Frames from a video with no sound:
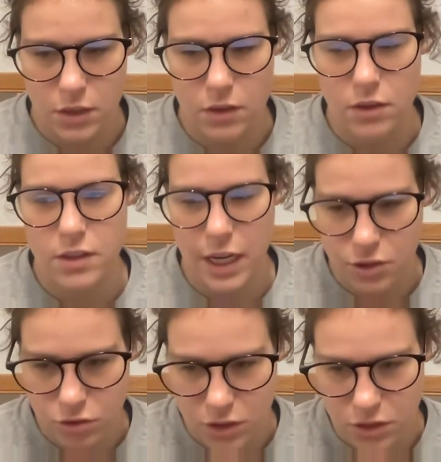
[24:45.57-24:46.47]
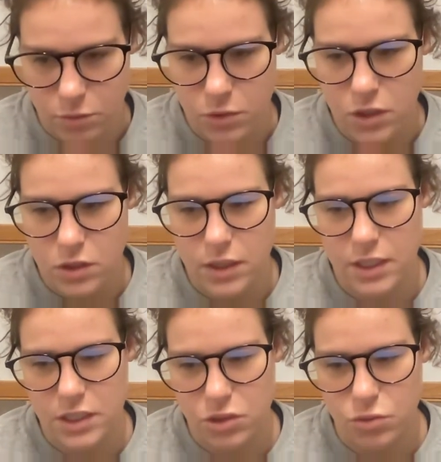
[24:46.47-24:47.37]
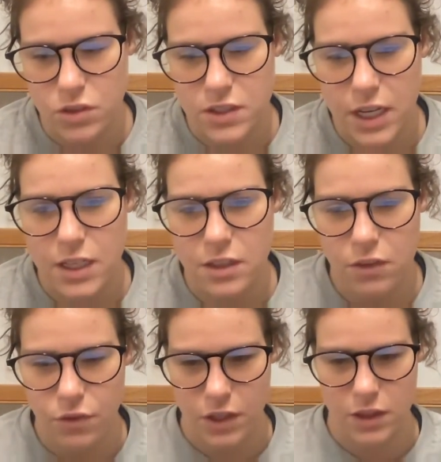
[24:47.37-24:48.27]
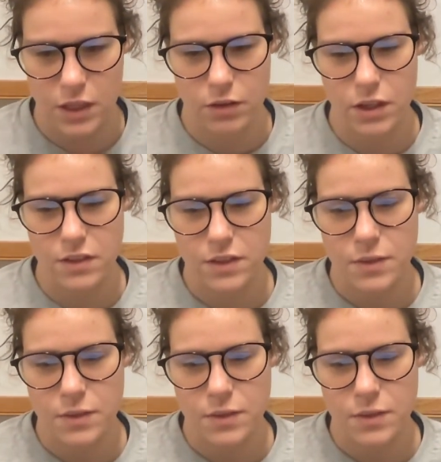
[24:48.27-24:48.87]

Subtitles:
naturalism that deals with scientific theories